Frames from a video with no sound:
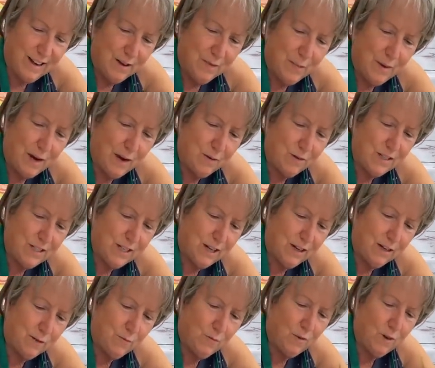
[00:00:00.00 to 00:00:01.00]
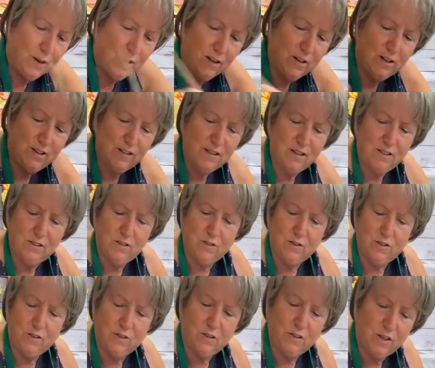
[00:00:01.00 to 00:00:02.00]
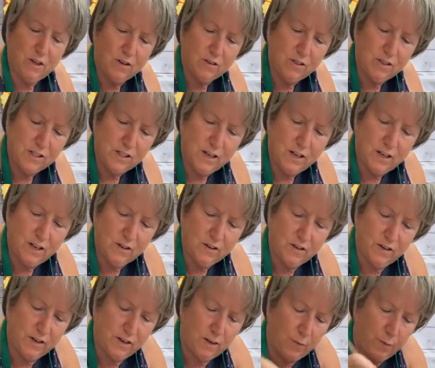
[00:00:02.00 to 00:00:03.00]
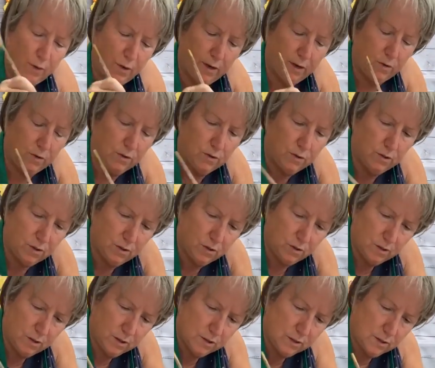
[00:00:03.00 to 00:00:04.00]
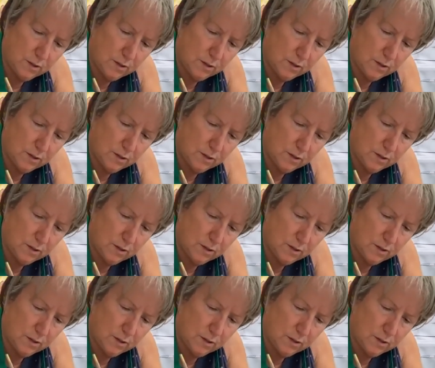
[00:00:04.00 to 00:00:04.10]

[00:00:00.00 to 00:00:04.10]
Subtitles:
yeah. But I would tell him, what good does it do to cook? Y'all just get hungry in a couple hours. So